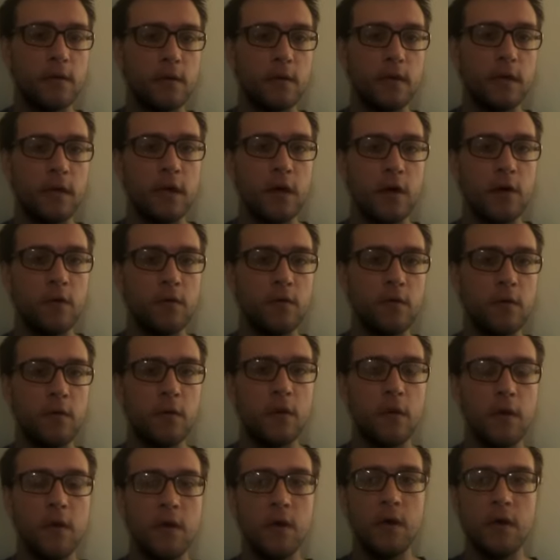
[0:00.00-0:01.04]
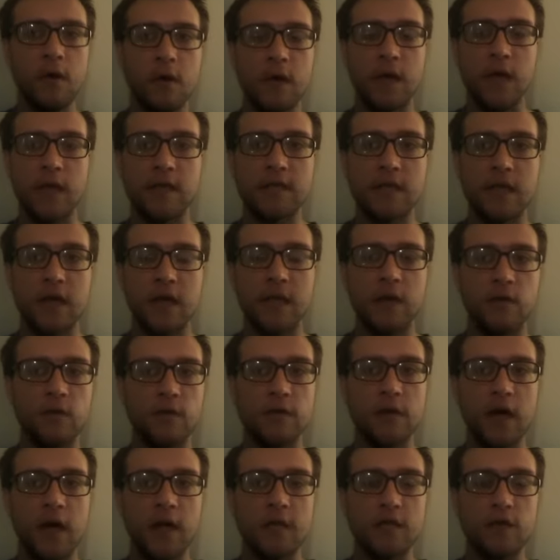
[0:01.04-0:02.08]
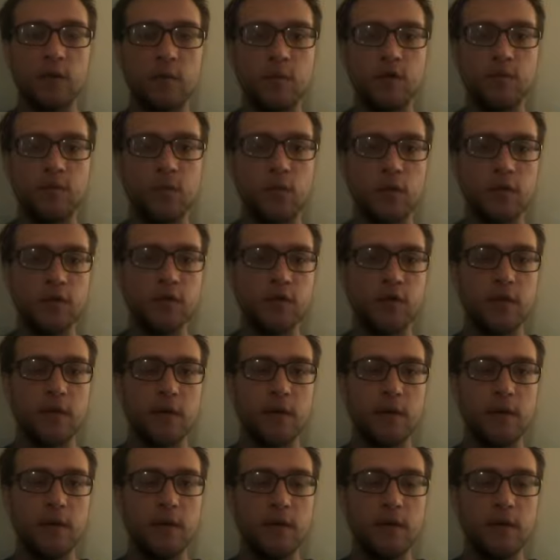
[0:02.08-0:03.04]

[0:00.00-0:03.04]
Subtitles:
you know? It's like you're taught so much bullshit.